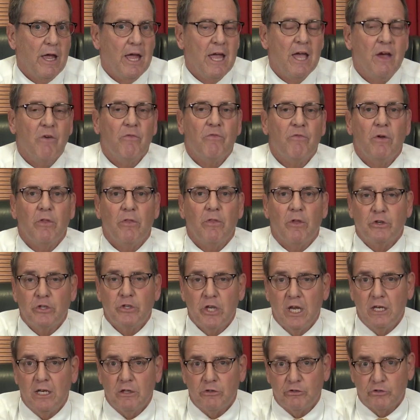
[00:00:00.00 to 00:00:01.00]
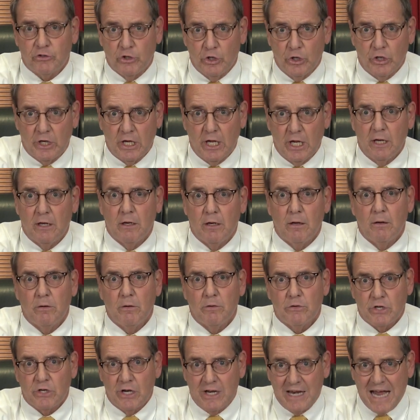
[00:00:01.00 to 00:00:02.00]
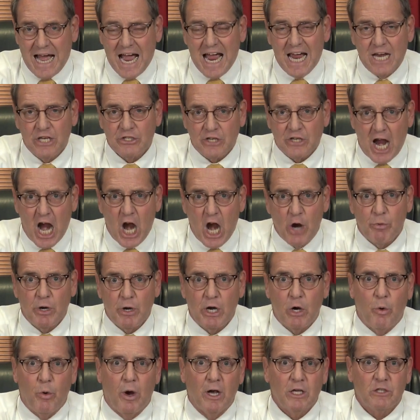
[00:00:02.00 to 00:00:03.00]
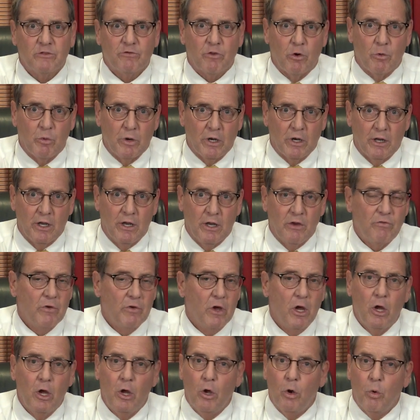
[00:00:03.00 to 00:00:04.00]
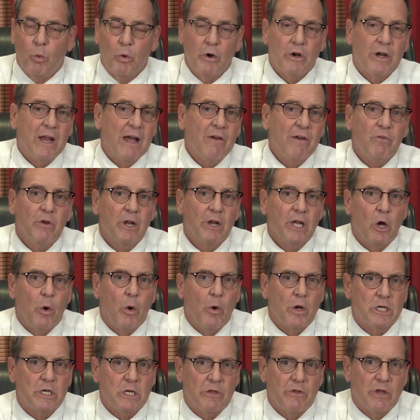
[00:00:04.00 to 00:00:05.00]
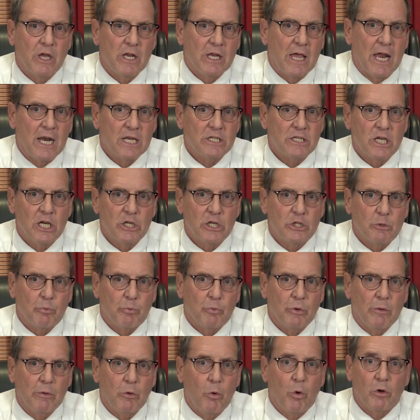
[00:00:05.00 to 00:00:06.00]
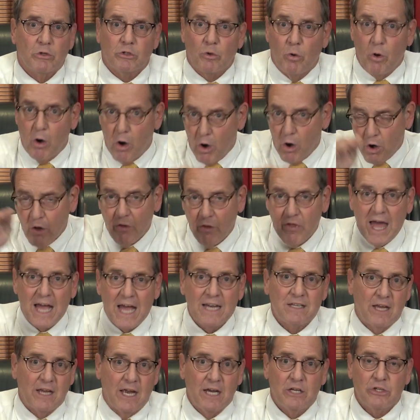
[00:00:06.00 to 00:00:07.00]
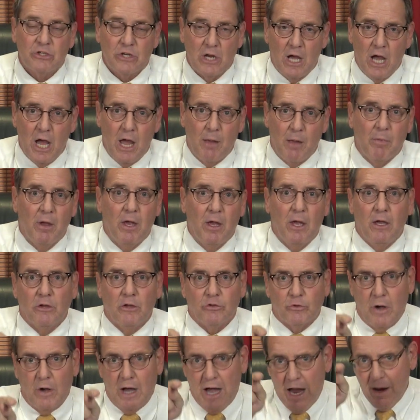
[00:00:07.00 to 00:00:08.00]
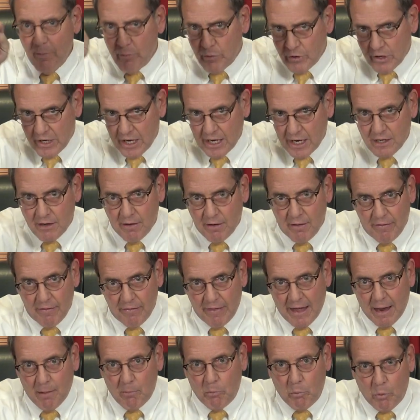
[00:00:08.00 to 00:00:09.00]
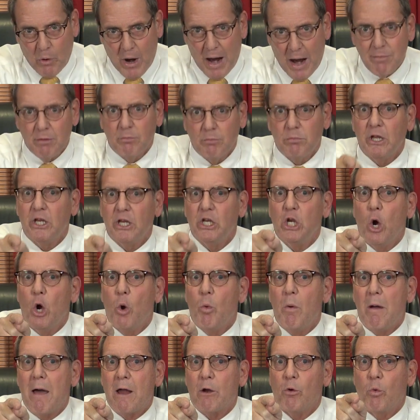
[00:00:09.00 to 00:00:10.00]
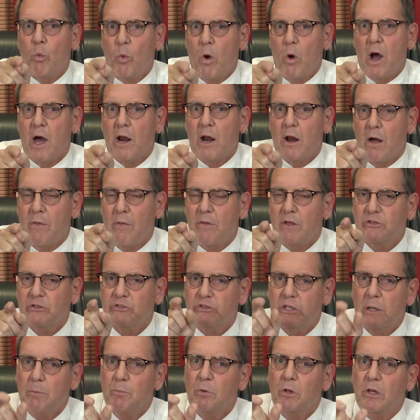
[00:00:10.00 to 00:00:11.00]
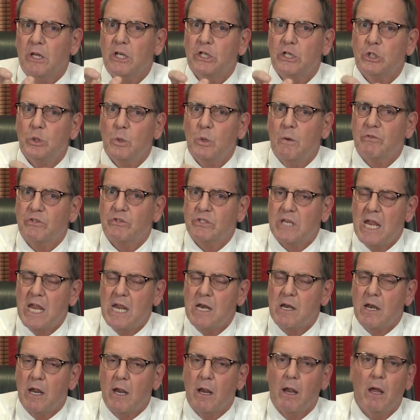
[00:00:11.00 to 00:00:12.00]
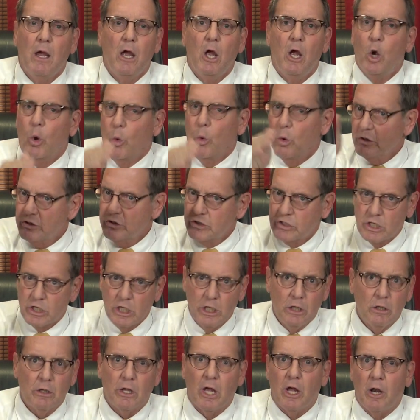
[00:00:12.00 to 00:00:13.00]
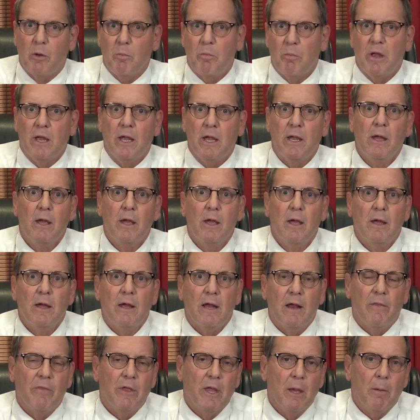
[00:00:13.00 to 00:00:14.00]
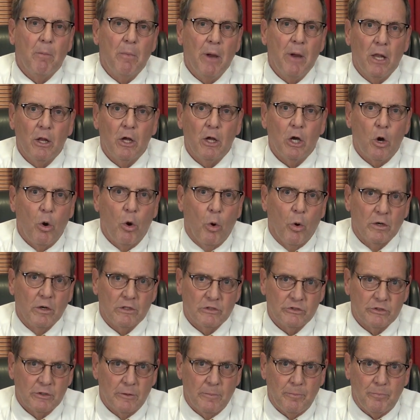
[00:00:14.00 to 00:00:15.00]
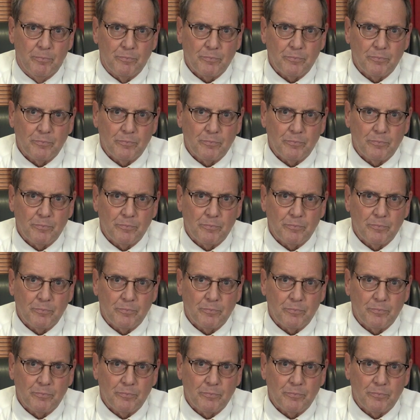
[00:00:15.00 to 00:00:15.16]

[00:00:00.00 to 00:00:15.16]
If the 10th Circuit denies our request for relief, we're definitely going to the United States Supreme Court. So all that takes time. So I predict that probably no matter what, on this simple issue of standing, we're still going to be in the appellate courts